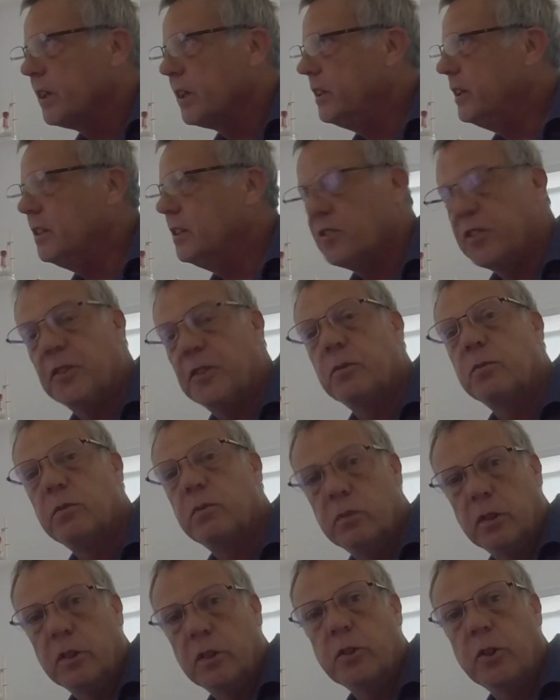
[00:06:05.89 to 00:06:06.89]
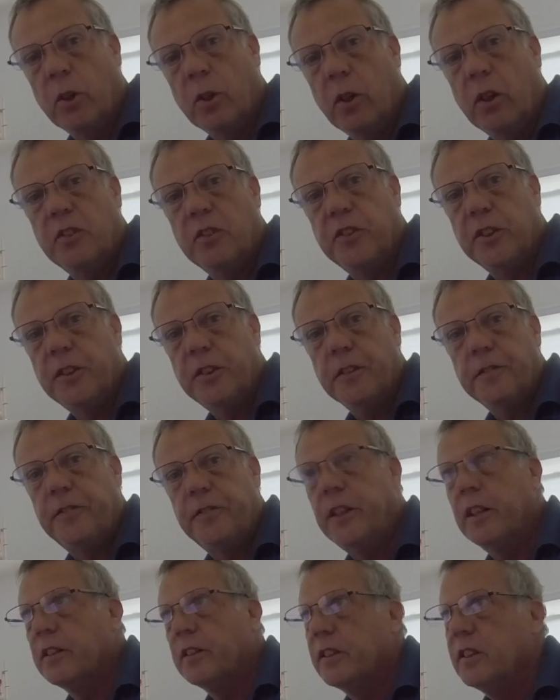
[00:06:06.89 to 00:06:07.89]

It's a real costly affair.